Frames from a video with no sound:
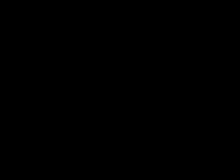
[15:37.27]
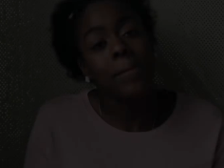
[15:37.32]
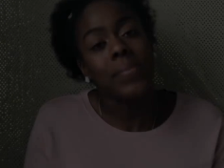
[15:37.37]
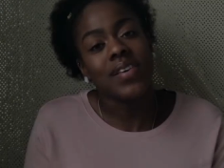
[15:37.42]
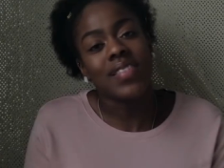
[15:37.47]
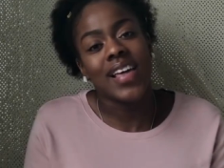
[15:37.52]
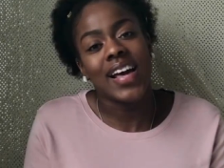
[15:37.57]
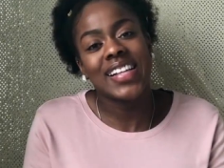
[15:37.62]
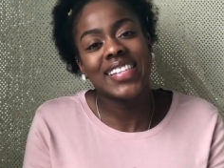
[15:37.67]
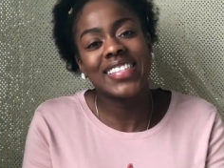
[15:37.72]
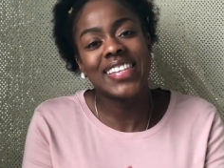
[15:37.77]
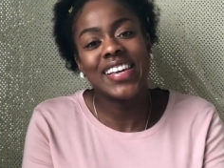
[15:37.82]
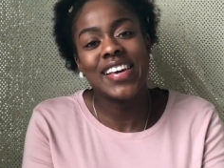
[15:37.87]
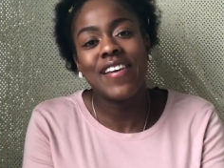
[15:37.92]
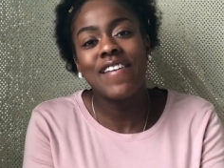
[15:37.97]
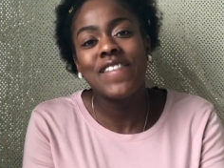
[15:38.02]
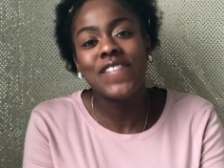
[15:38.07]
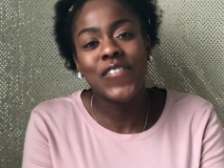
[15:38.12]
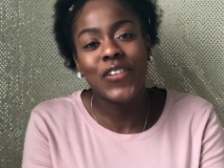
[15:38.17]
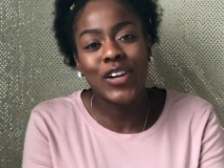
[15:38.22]
But that's
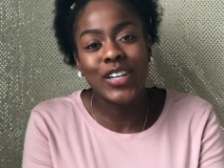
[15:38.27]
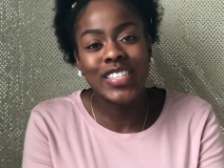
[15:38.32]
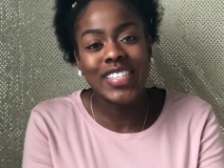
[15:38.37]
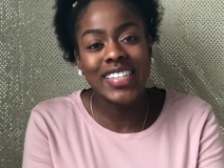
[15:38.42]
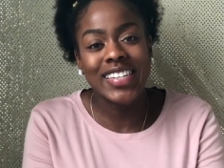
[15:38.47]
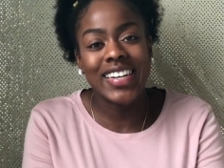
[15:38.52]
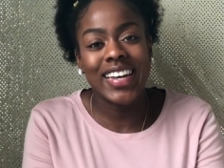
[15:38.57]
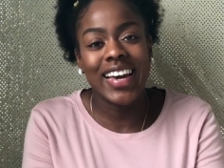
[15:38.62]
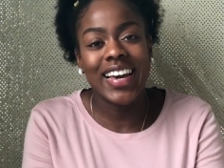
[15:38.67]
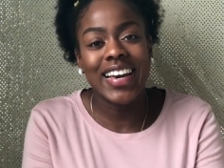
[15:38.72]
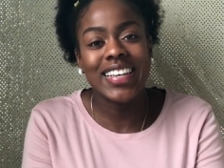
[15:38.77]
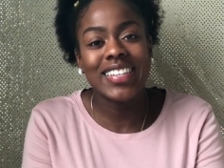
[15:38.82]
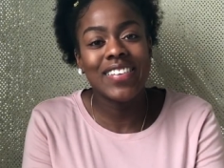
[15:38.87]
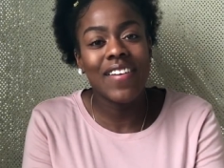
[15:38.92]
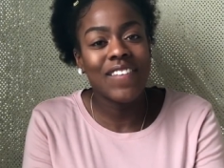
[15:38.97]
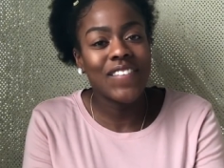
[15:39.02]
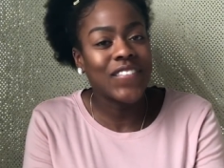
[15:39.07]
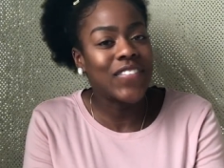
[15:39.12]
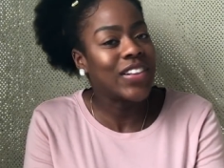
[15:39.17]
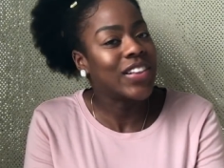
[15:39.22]
it for today's
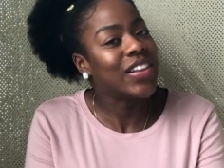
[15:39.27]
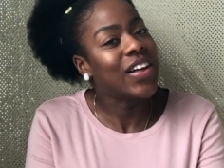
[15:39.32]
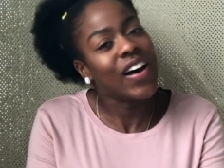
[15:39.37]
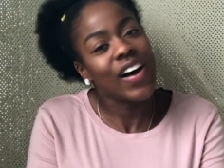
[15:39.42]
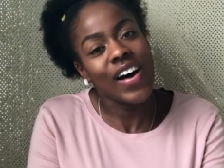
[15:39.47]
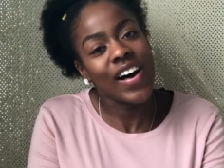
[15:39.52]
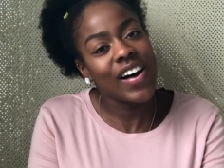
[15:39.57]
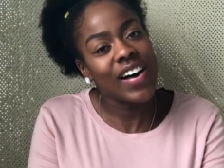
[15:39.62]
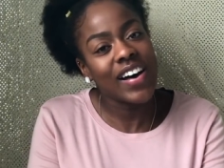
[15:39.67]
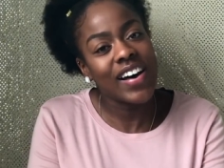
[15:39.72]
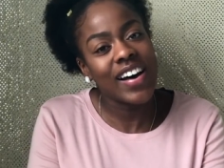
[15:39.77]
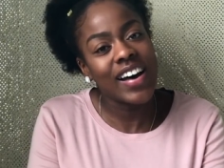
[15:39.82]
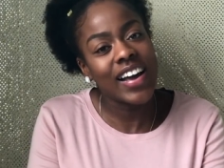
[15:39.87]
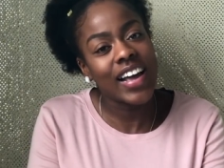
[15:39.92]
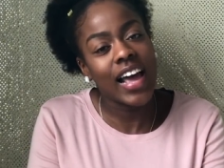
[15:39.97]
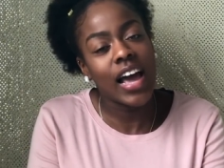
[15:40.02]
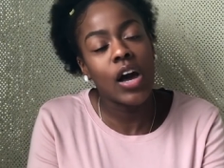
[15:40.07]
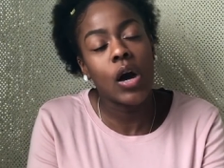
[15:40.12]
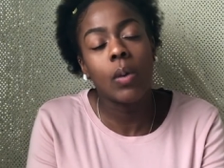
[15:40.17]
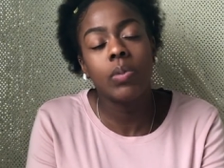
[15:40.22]

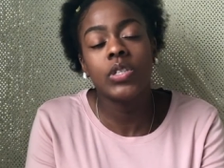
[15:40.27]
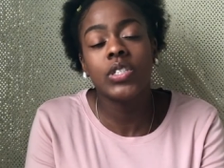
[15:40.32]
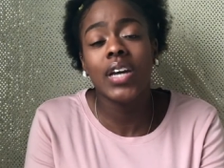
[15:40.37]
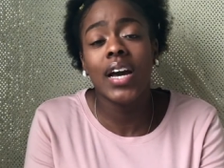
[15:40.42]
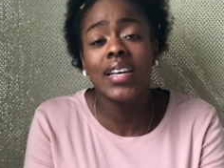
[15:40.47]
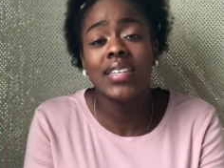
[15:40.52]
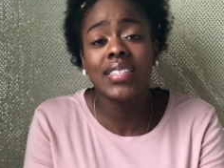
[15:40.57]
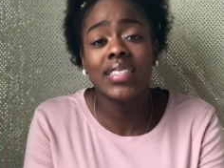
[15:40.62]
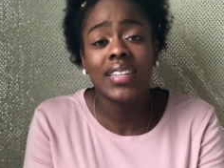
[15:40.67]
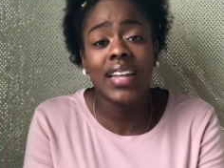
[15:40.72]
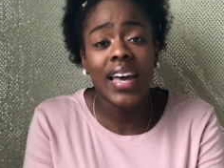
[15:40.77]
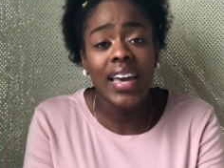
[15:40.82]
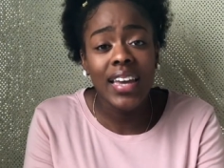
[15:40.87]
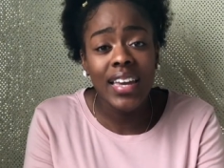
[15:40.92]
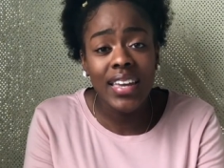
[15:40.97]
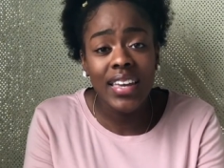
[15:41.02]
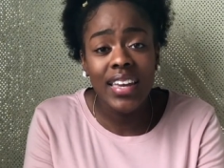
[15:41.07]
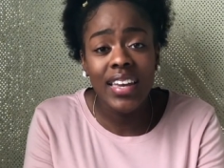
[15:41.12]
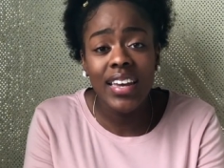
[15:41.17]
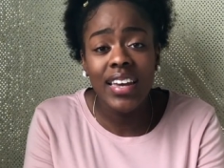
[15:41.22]
vlog. I hope you guys
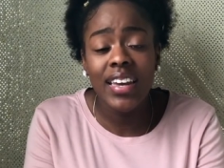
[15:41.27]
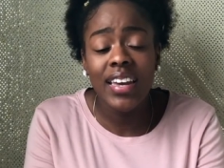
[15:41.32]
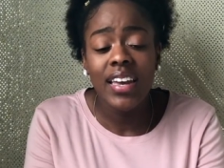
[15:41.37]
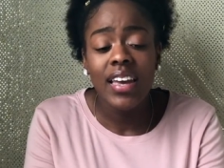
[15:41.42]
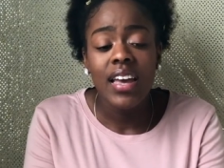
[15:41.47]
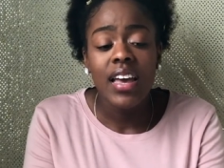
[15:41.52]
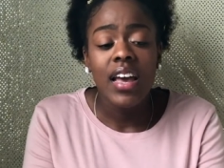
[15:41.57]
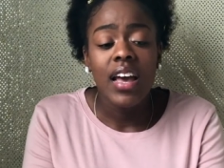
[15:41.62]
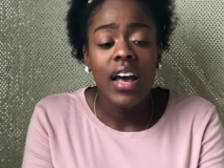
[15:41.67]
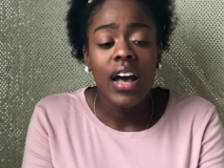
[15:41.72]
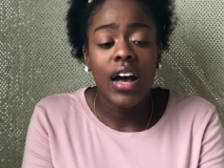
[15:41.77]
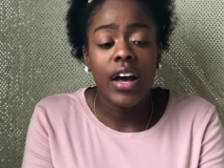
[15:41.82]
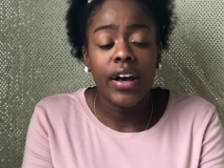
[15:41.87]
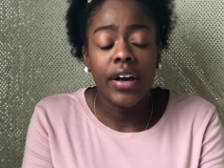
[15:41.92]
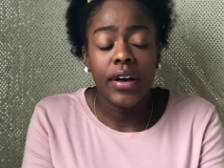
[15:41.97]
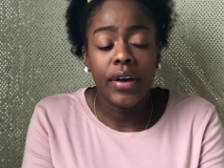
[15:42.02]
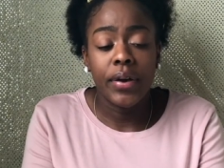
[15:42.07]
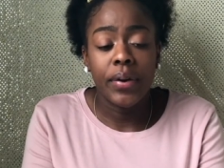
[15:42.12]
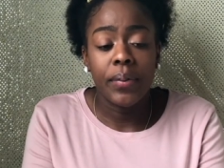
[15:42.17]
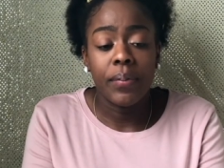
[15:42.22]
like it.
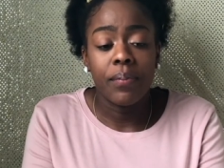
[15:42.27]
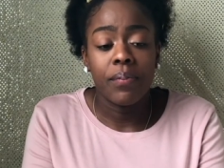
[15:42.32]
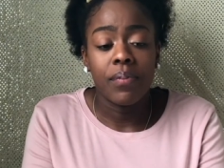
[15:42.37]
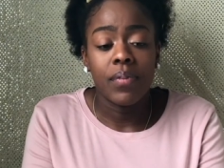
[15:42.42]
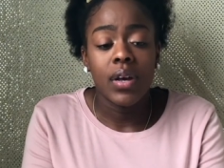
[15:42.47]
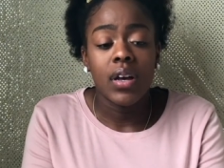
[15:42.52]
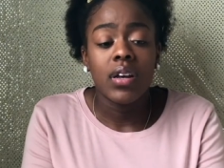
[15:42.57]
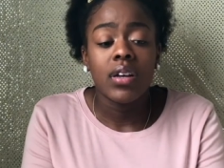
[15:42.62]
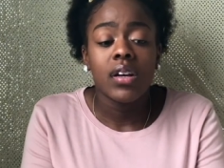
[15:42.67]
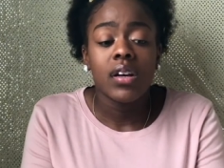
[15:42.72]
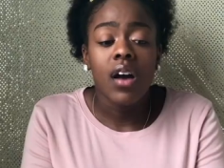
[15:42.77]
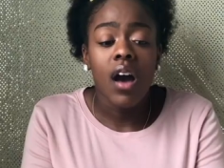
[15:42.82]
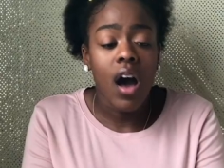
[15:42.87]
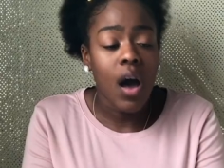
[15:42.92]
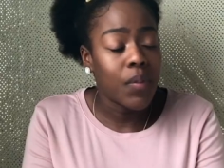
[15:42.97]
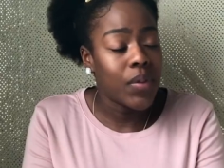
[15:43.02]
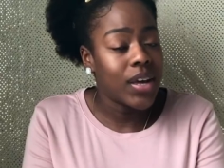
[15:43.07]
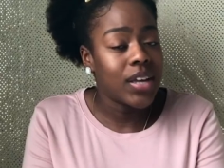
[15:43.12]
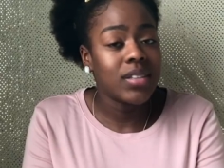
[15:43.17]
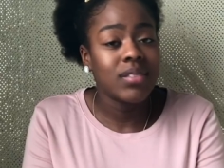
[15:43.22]
Um,
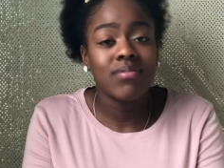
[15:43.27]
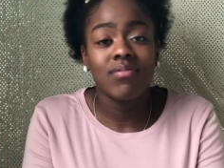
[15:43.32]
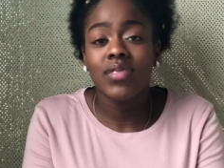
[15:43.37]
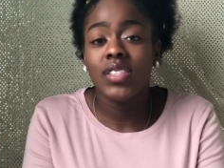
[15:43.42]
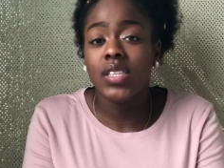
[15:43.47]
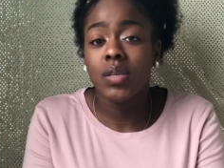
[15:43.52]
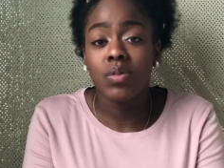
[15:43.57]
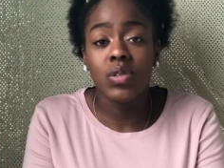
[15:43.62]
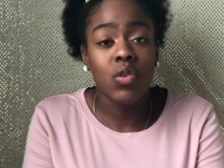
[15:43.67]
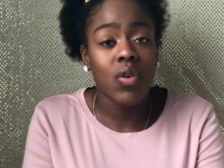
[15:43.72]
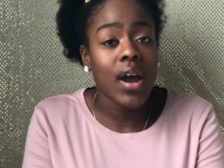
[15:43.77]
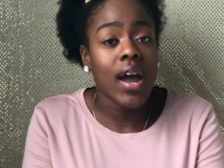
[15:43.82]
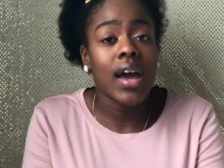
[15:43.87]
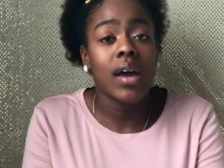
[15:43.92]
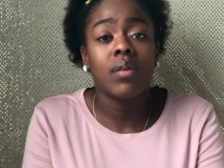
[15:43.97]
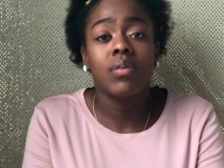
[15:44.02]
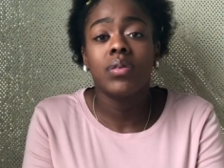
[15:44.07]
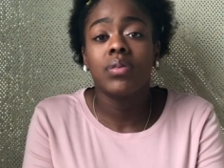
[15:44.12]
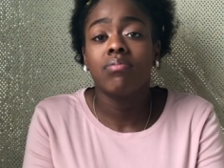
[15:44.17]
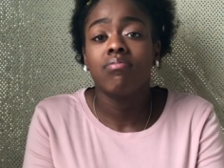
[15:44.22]
comment,
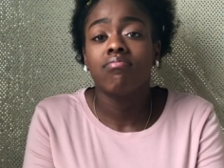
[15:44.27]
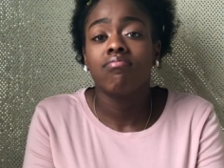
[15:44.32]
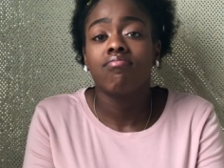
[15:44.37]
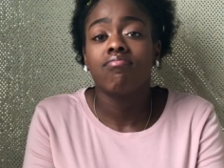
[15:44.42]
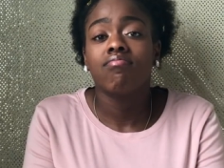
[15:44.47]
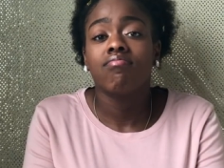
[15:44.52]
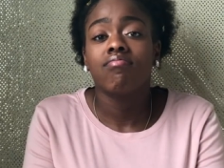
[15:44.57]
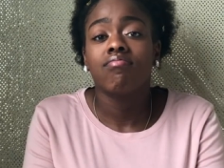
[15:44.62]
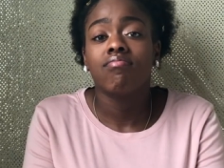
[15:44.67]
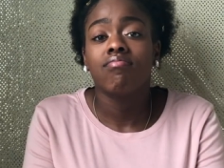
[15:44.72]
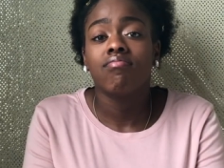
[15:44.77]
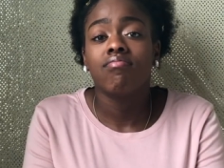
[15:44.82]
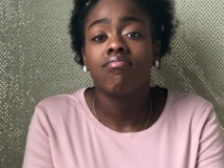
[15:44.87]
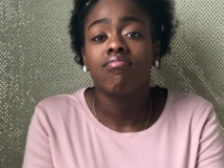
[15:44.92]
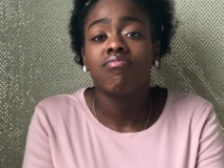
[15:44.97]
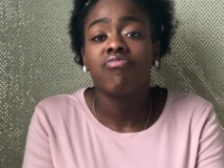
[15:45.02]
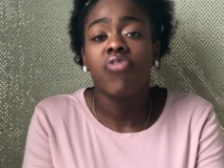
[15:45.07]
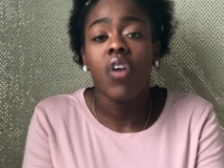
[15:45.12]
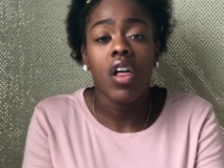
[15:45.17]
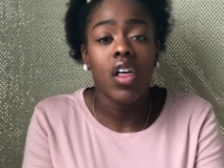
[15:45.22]
subscribe,
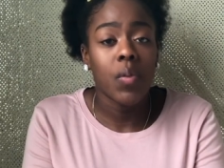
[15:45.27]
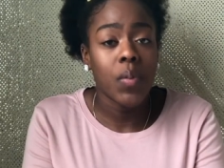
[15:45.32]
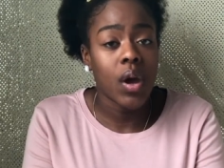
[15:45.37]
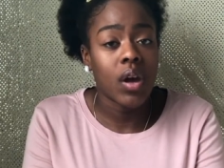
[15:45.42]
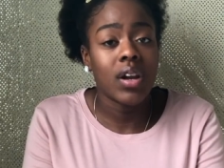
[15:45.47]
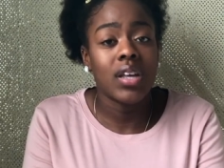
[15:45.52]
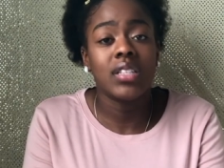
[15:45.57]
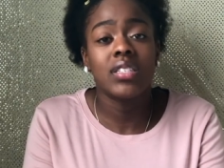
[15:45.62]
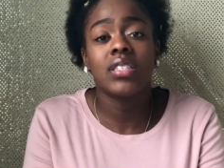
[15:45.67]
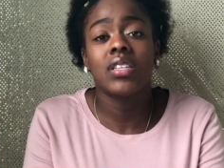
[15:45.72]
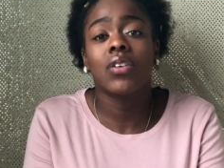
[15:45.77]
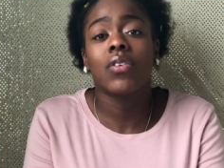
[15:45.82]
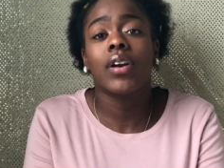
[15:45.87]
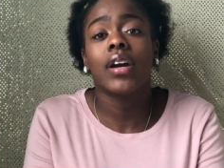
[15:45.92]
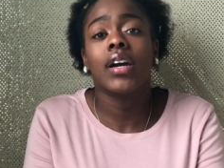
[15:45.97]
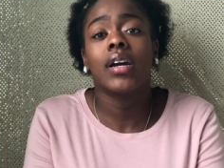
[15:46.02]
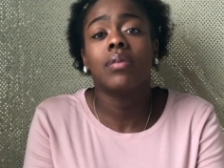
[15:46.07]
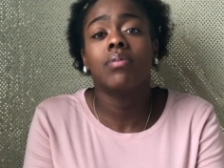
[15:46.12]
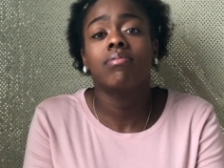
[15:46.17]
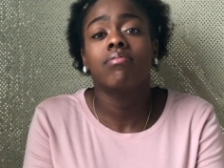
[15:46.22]
follow me on
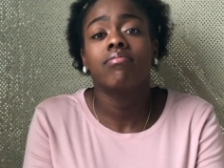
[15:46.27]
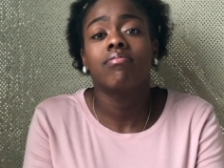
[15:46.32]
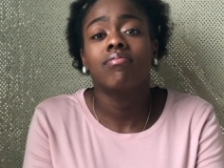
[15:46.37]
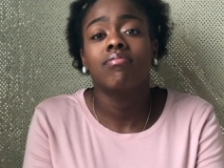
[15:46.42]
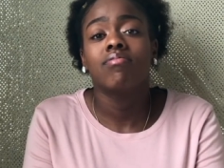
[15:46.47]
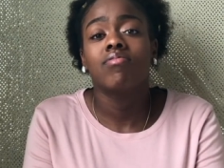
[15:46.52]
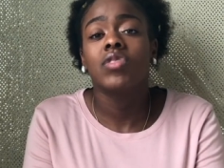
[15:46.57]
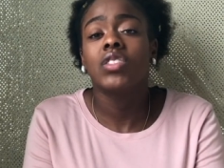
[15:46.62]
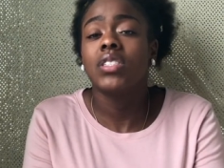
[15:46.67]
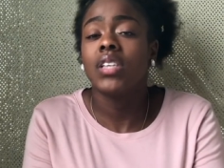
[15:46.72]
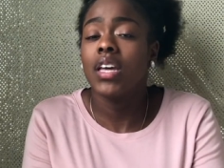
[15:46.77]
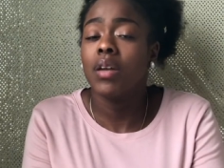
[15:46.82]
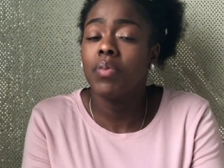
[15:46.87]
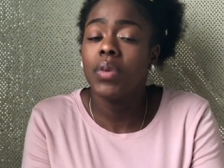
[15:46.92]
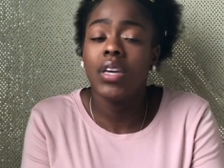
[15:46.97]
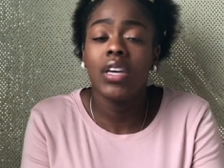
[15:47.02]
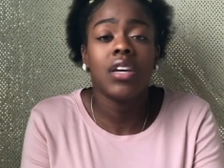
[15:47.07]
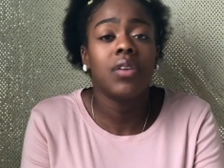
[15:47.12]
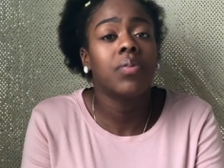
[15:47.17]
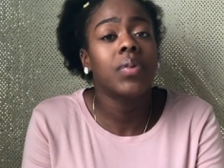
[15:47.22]
Instagram, send
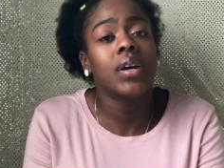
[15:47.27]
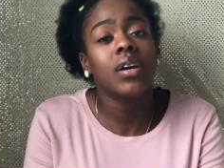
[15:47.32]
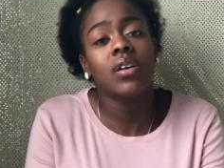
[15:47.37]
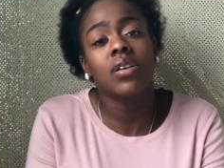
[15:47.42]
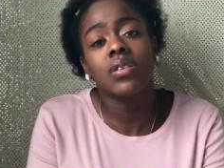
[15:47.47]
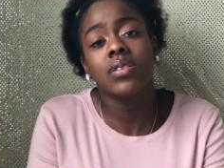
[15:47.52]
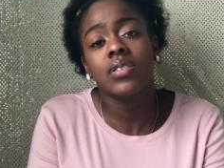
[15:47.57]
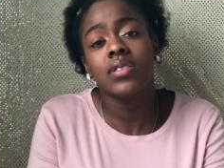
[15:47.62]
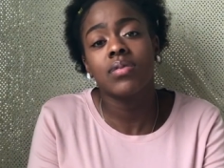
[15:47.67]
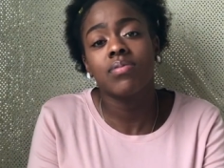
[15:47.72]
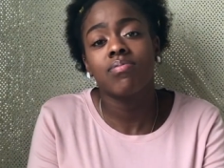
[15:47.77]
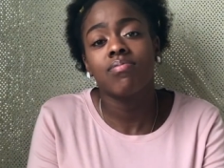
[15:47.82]
me emails,